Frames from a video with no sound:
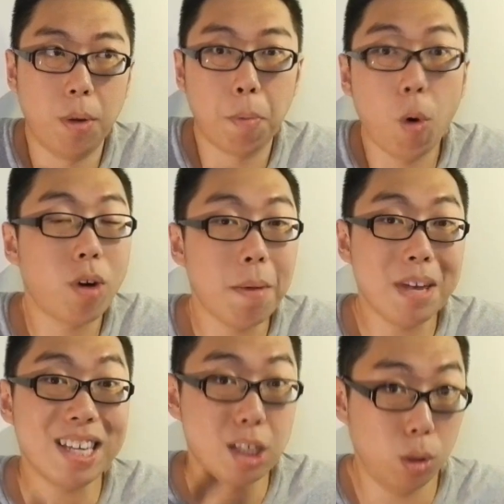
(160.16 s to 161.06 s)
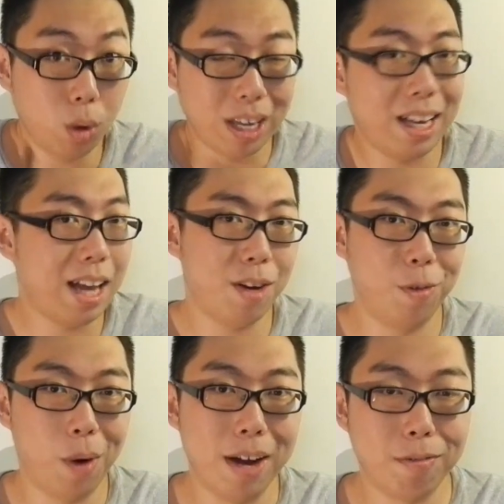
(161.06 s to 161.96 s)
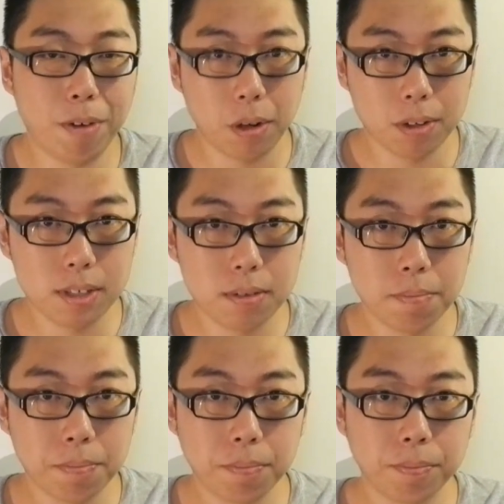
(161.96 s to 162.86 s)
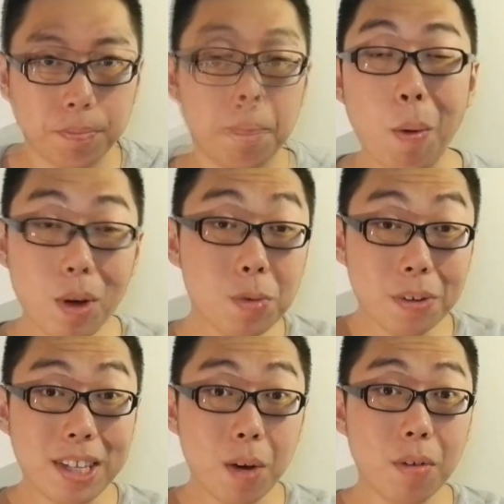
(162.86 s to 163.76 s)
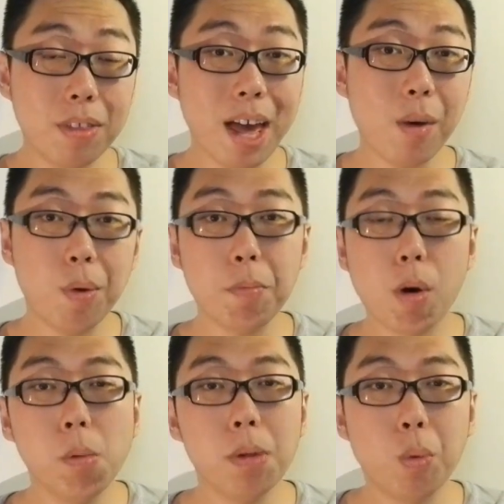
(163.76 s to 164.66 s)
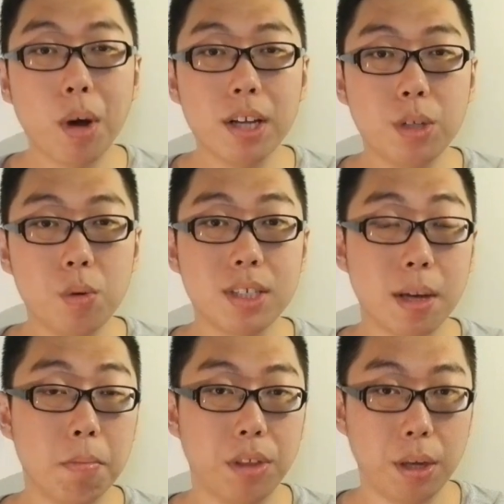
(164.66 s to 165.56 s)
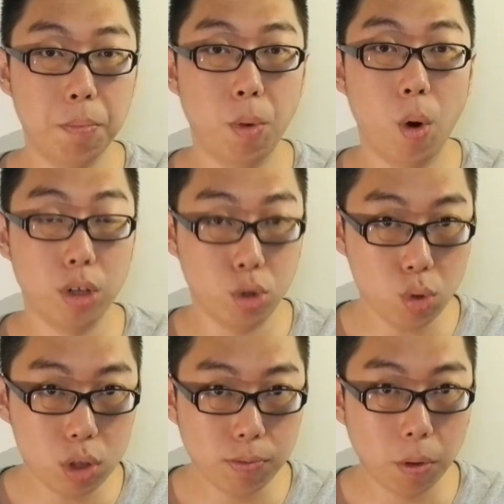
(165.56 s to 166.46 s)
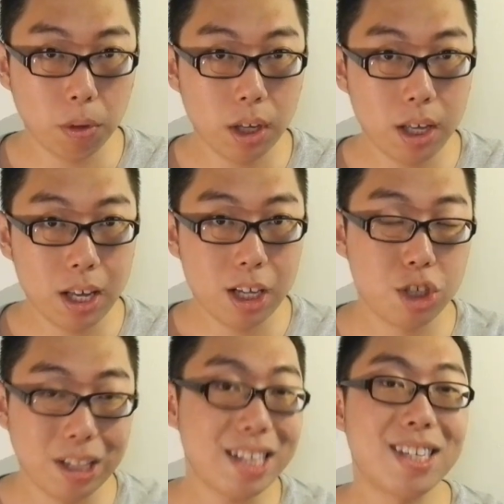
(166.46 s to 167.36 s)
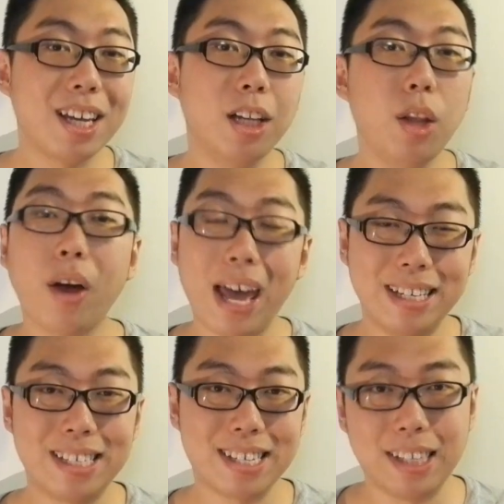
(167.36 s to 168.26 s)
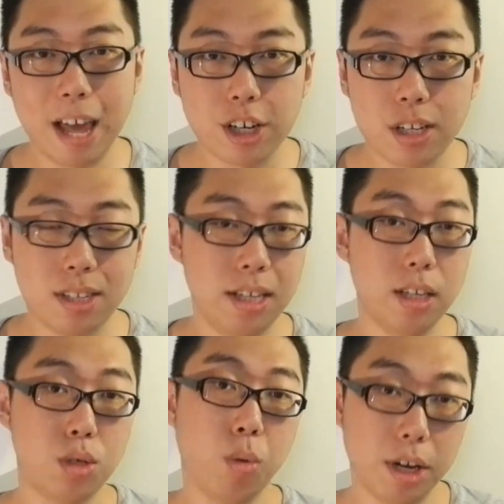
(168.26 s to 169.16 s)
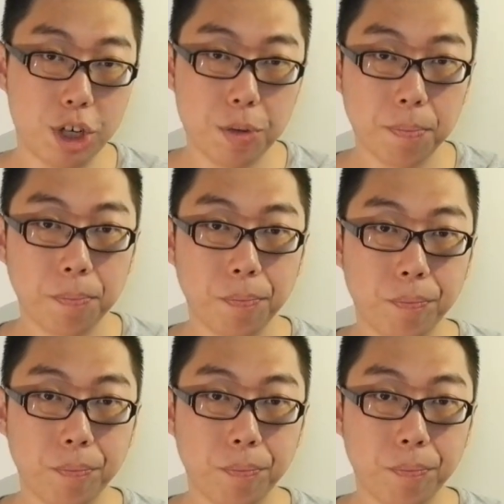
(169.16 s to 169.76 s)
know, your program is looking at the right files. But once we're done with that, we probably want to do something more useful. So let's take a look at the /c switch.